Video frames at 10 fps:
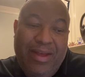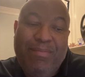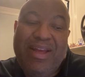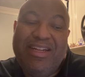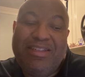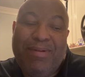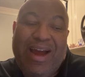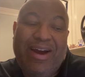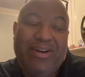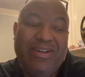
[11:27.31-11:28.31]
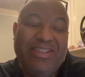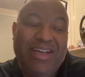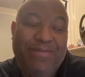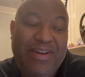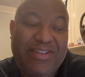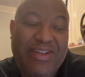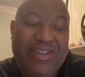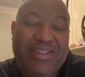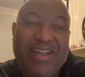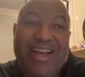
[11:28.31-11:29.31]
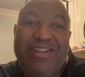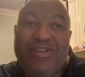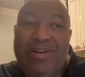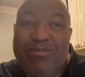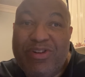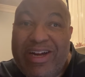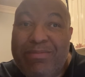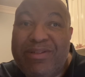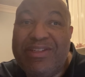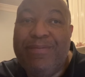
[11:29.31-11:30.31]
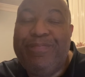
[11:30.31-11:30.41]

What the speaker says: be inspired and see visions and dream dreams.